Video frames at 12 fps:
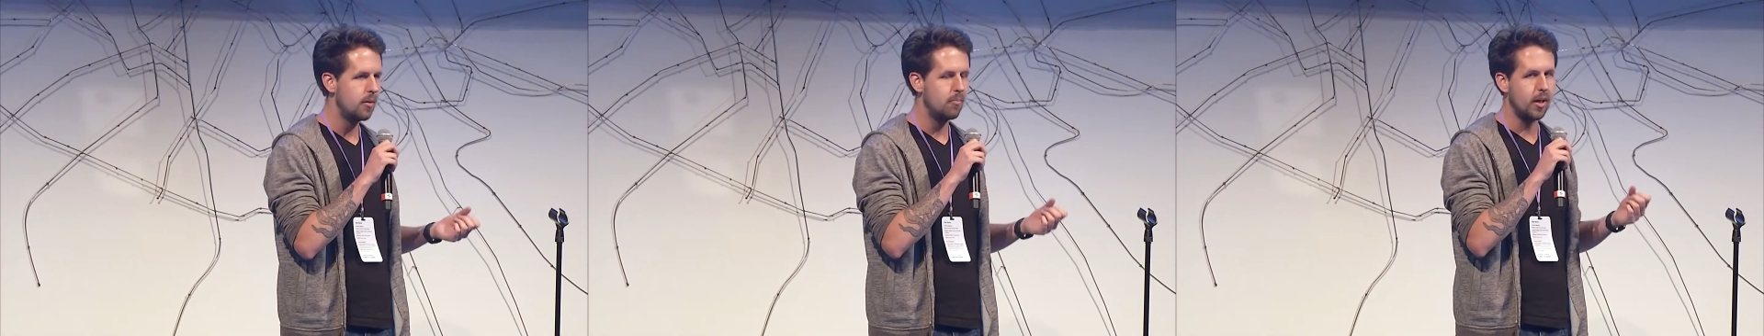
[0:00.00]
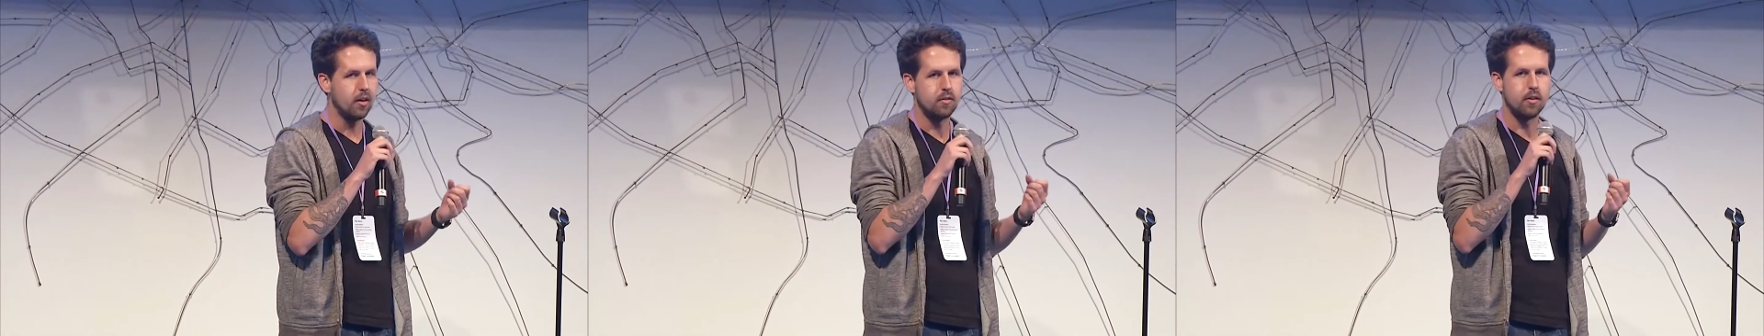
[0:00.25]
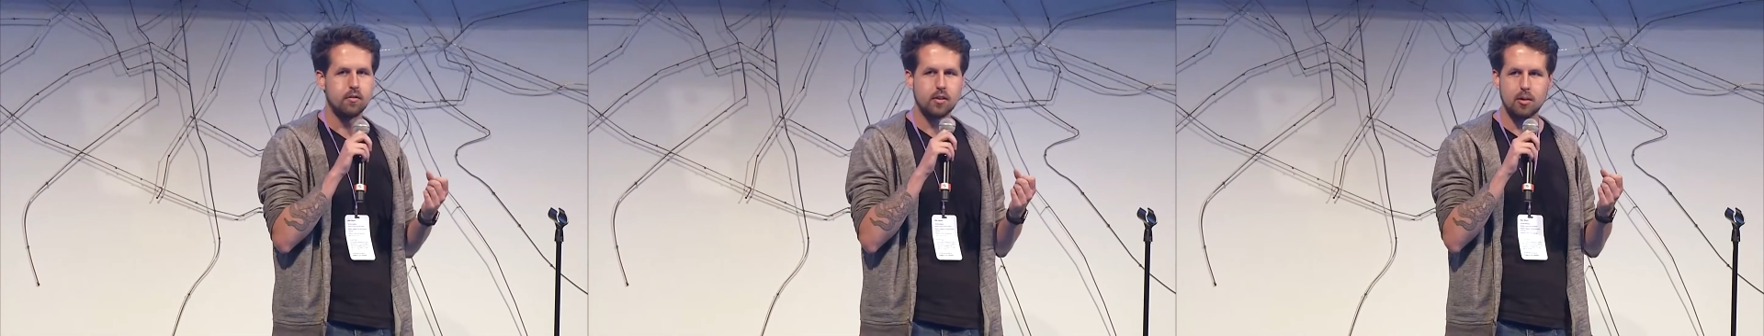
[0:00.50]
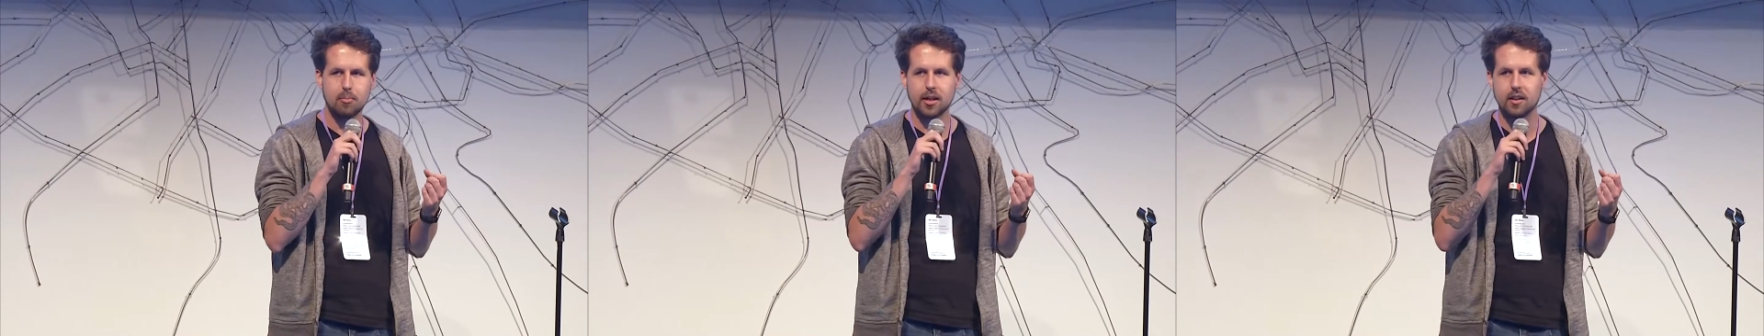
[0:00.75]
Because there's
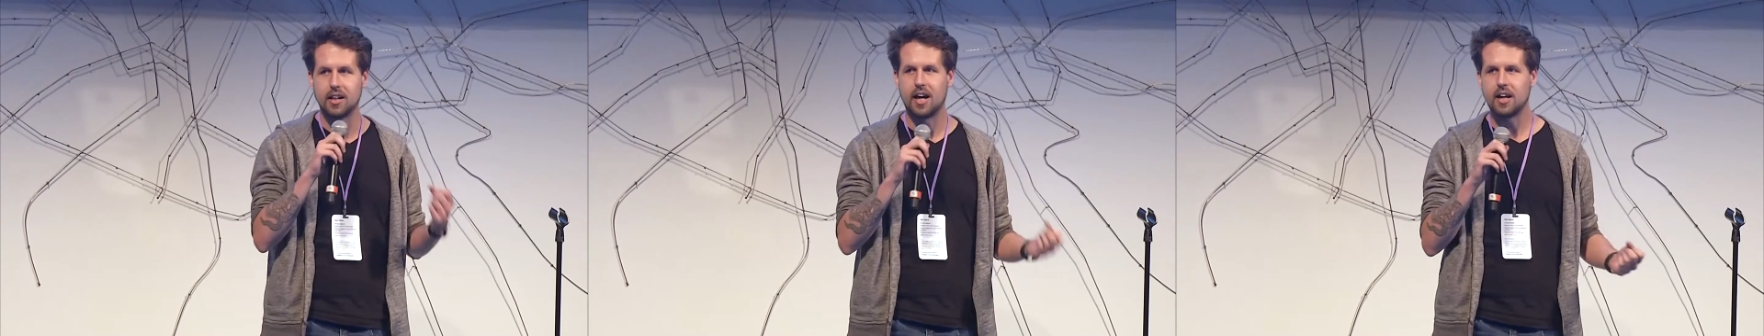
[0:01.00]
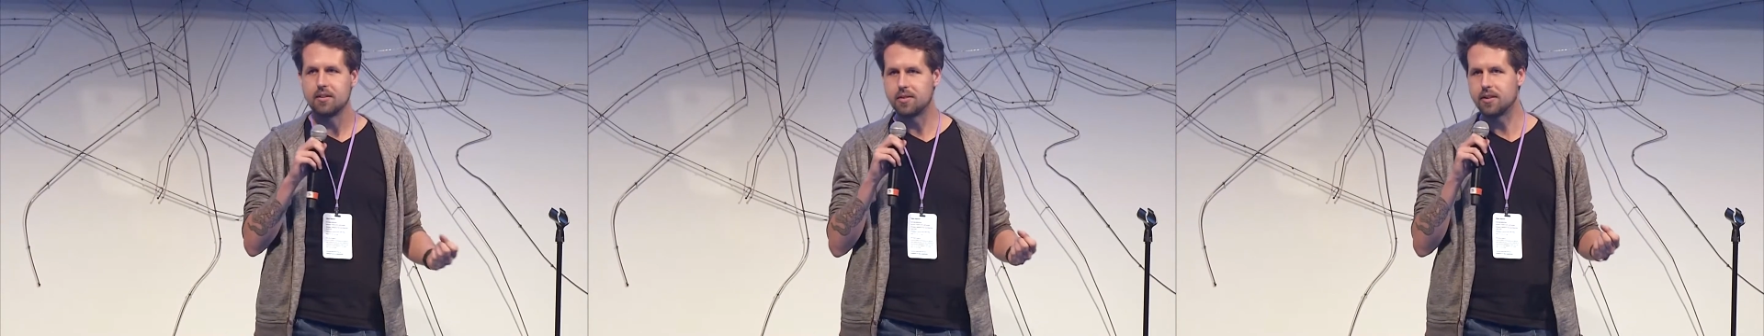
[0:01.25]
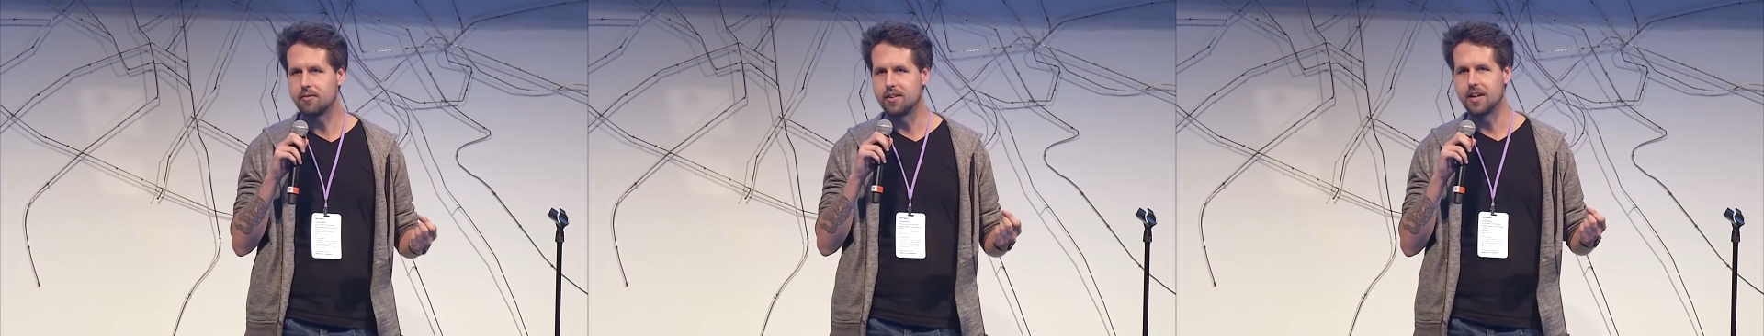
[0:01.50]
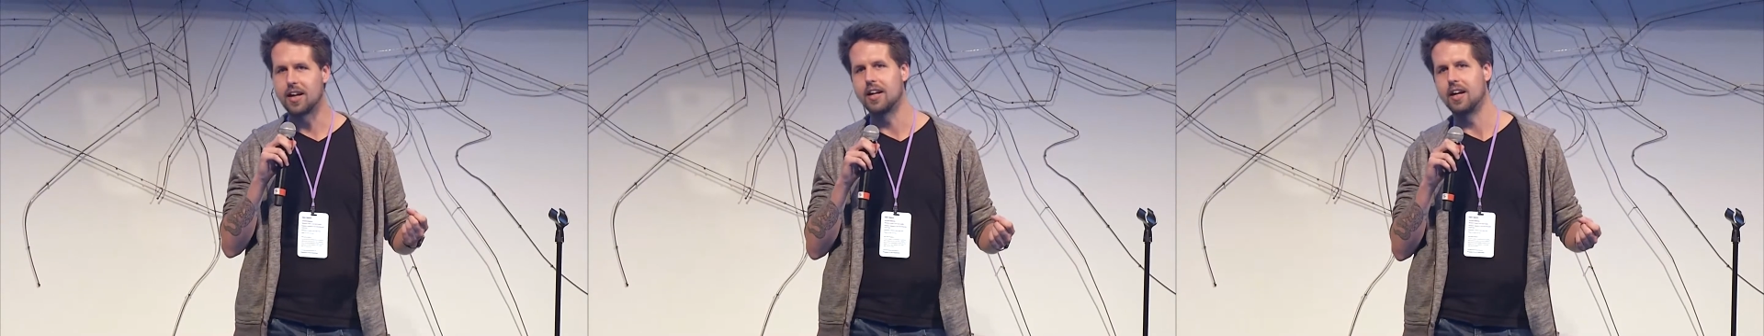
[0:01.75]
going to be a lot of different
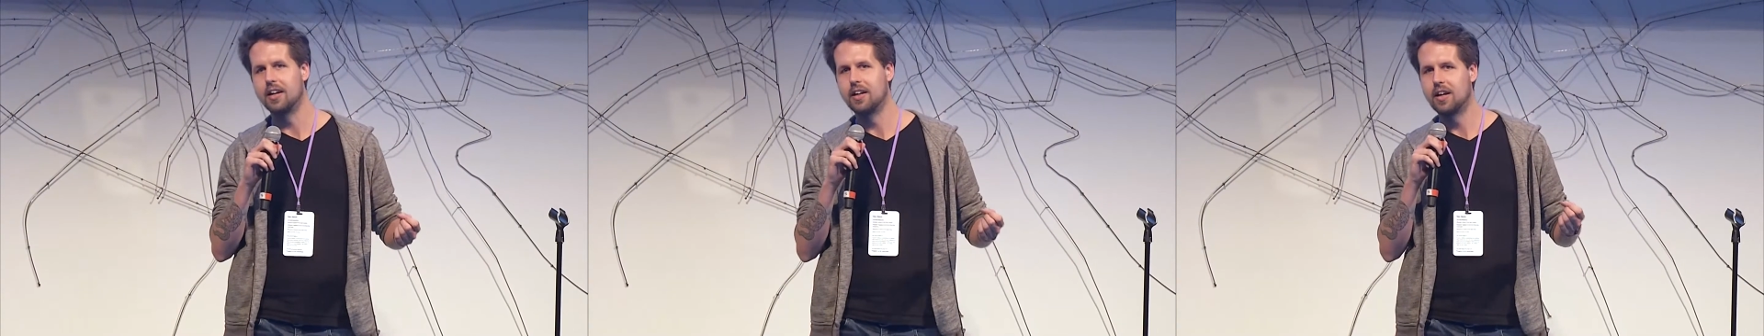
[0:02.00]
data,